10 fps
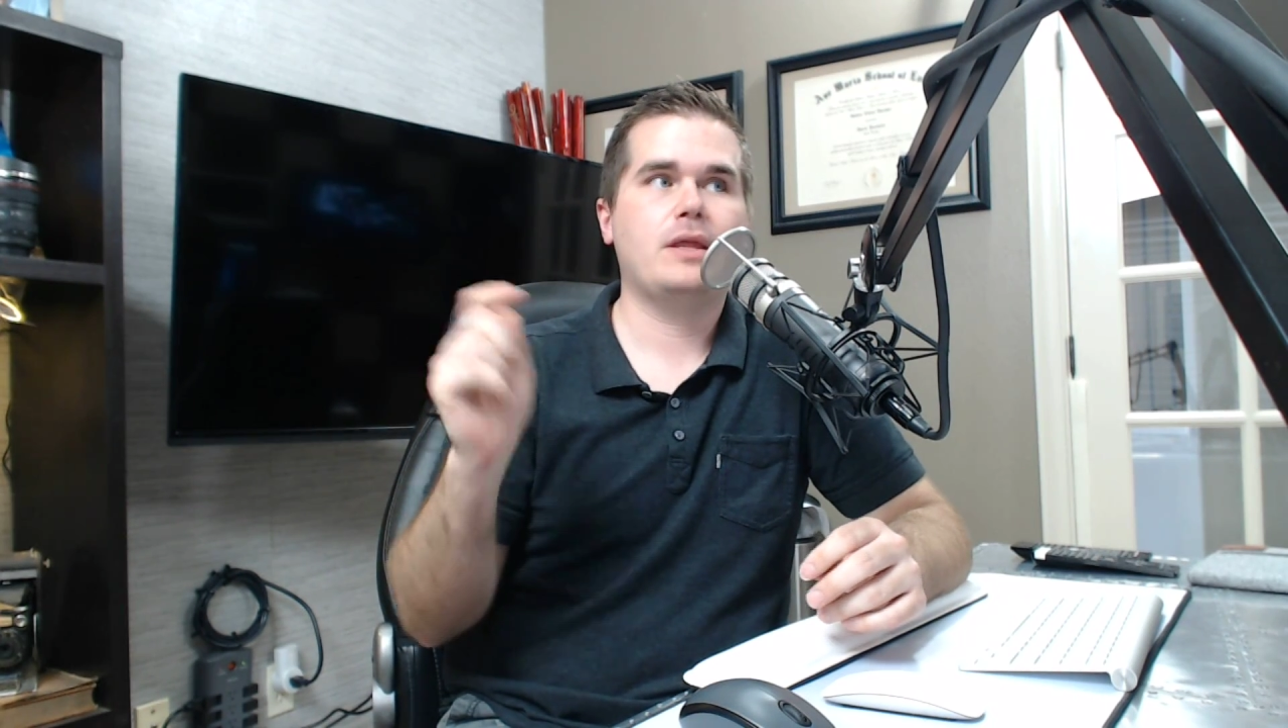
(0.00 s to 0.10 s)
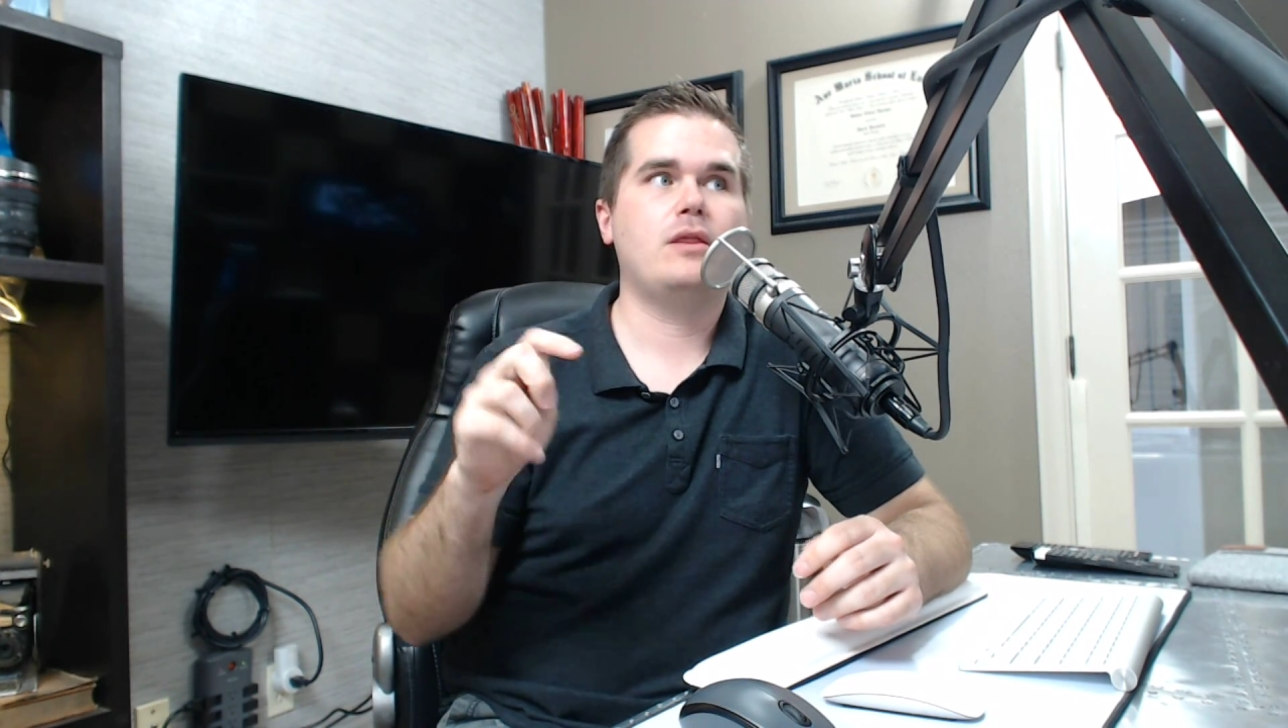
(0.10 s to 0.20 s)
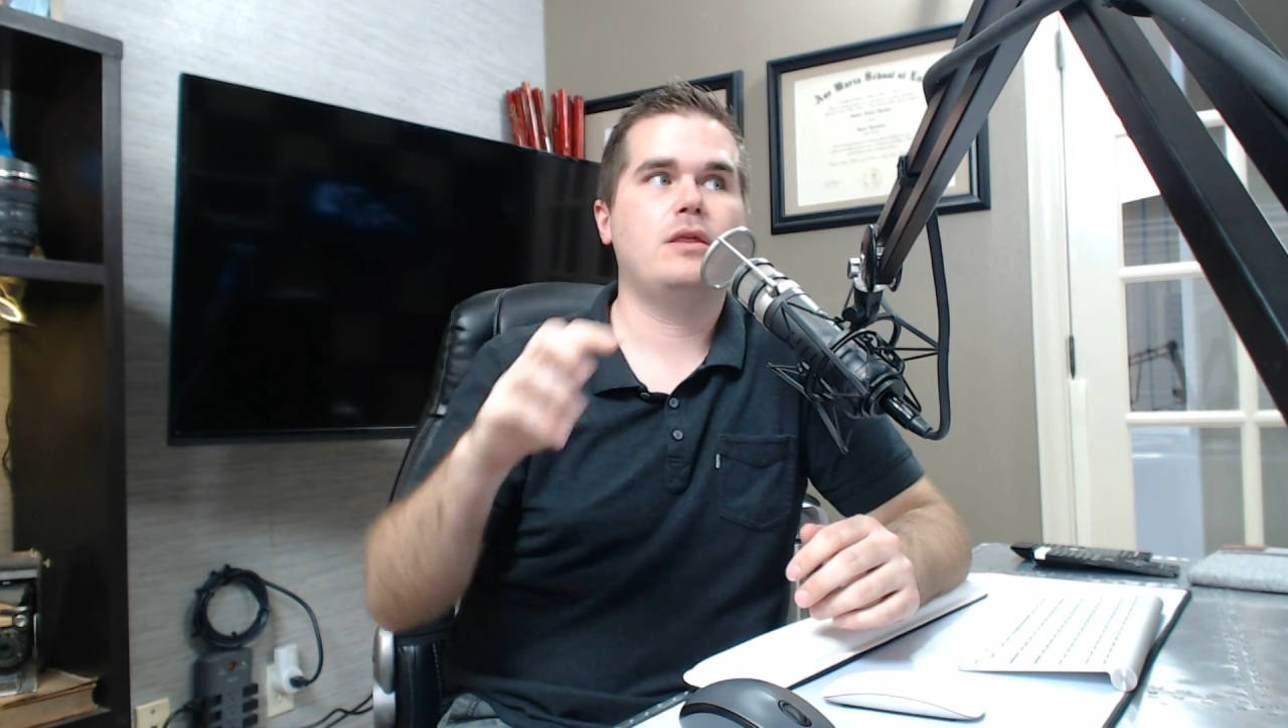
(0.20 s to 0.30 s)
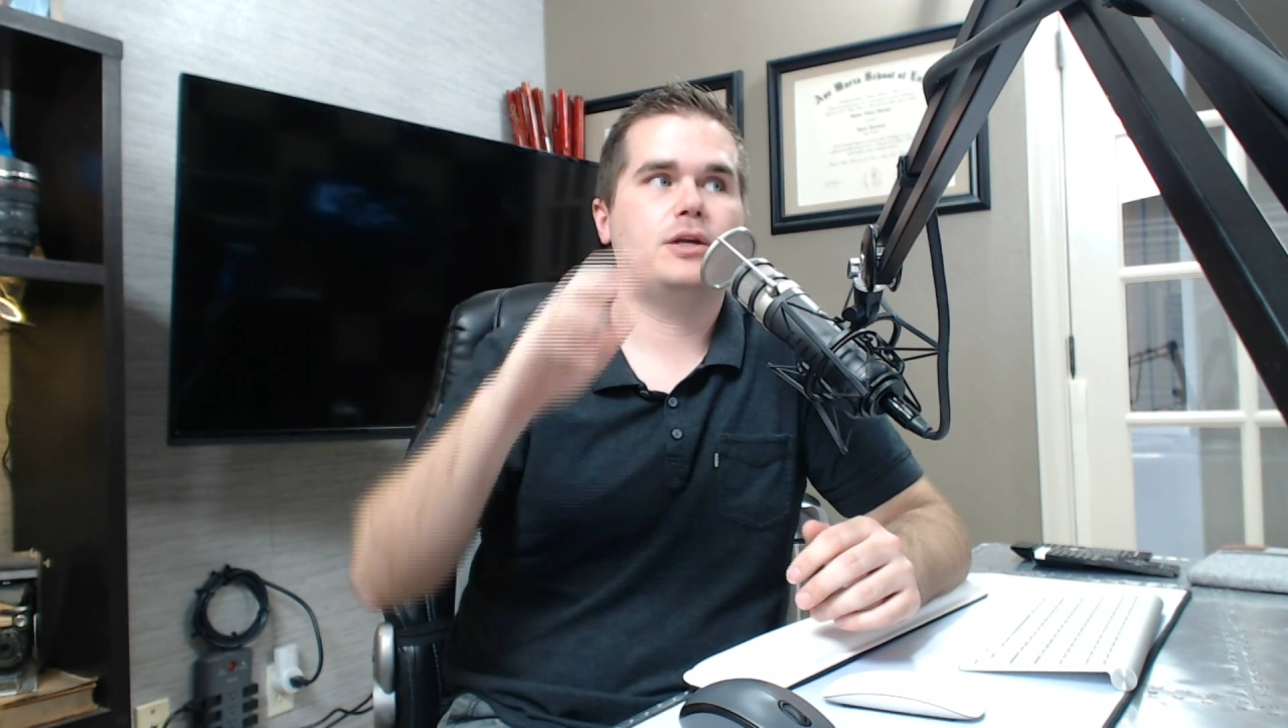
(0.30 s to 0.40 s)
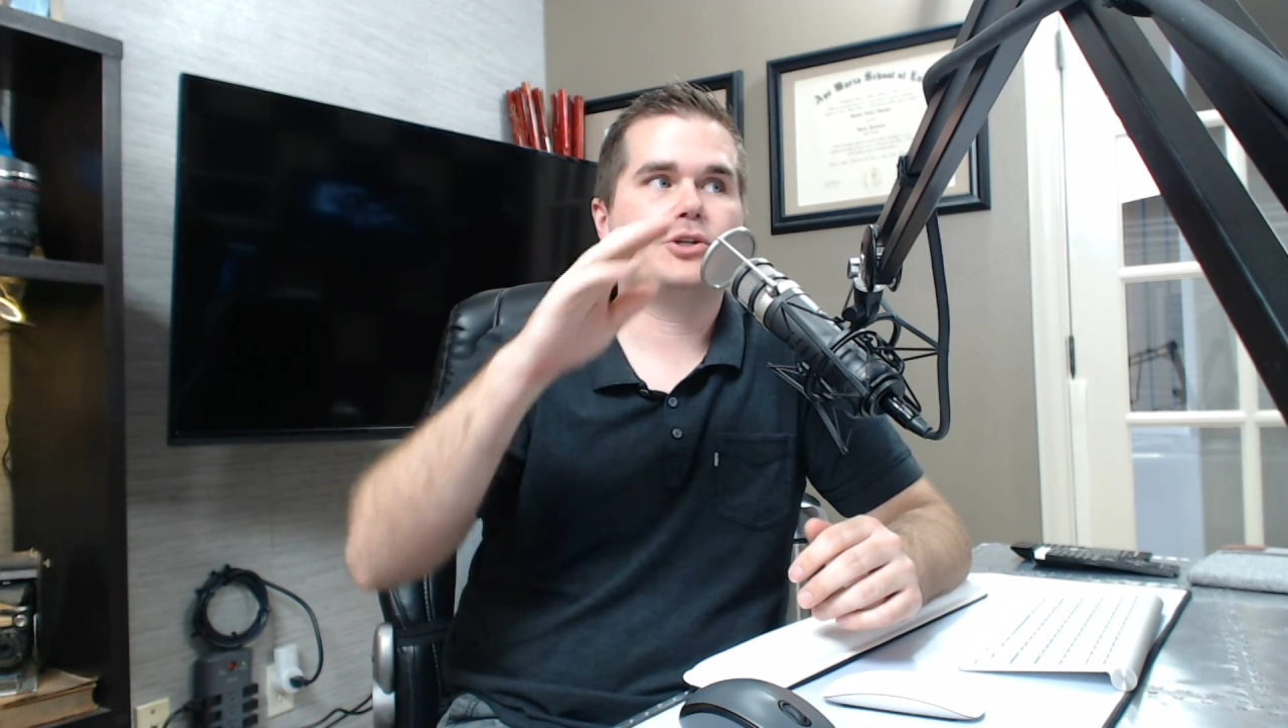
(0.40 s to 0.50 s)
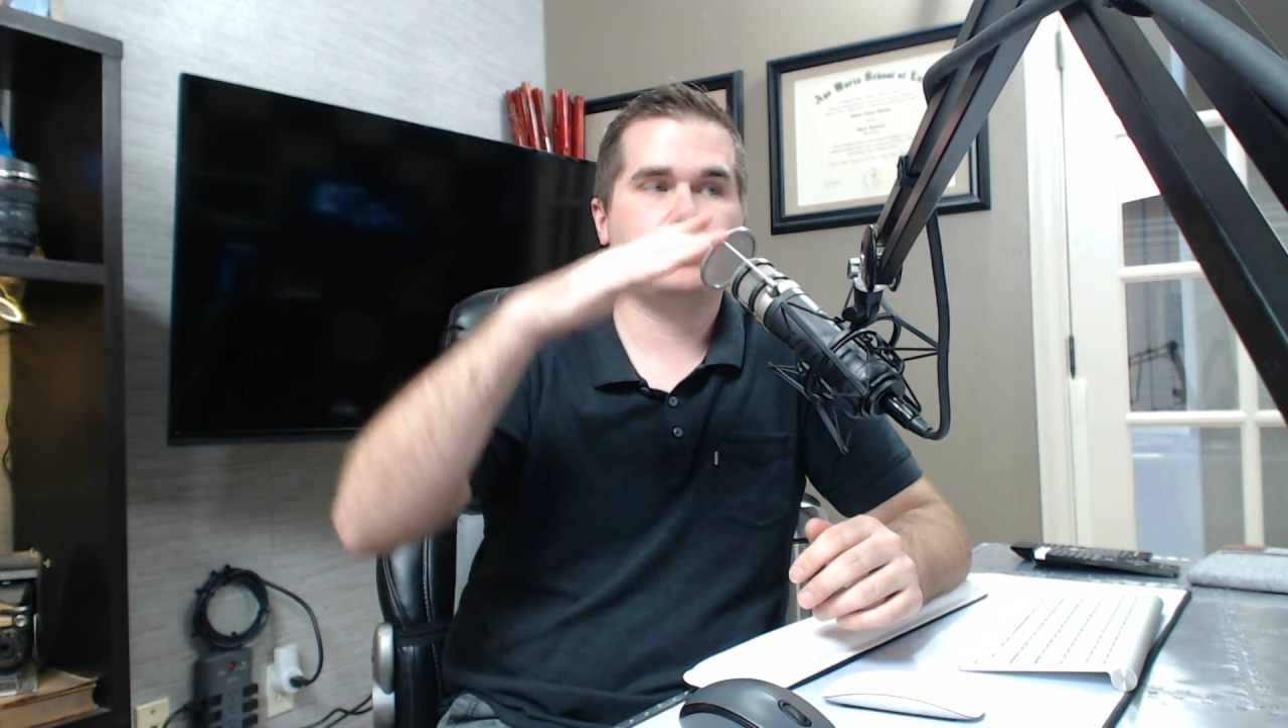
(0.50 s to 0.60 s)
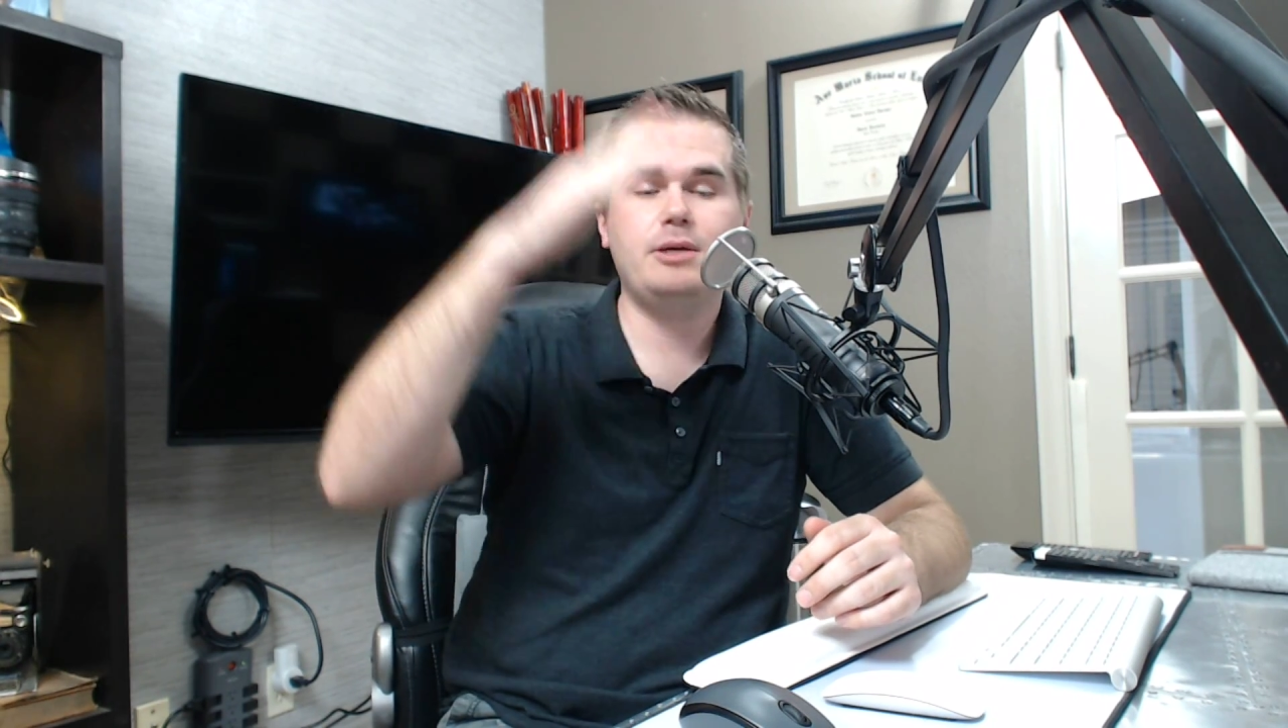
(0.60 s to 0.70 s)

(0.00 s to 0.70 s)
the tree